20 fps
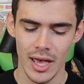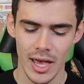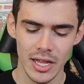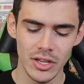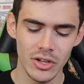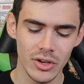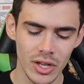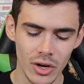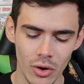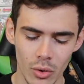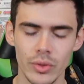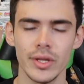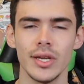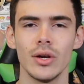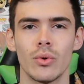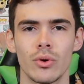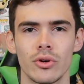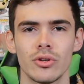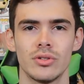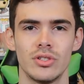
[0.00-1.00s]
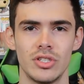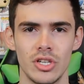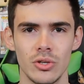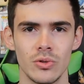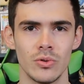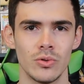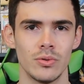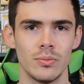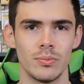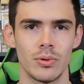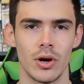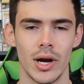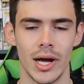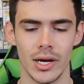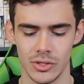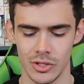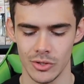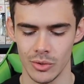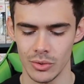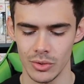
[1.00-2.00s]
And you can only order two per
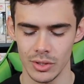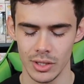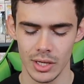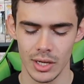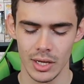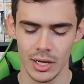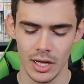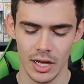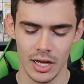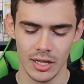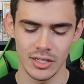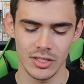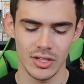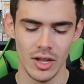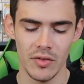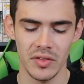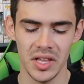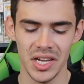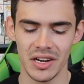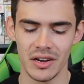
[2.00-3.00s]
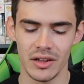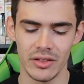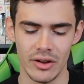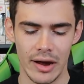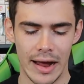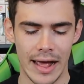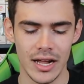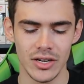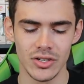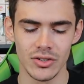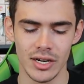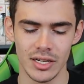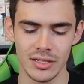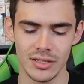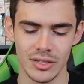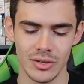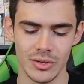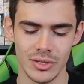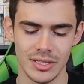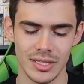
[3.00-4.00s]
household unless you have like another address.
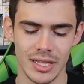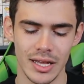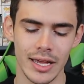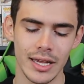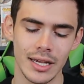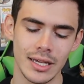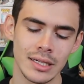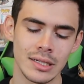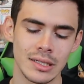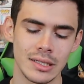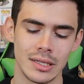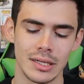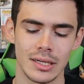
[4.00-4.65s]
So it's like,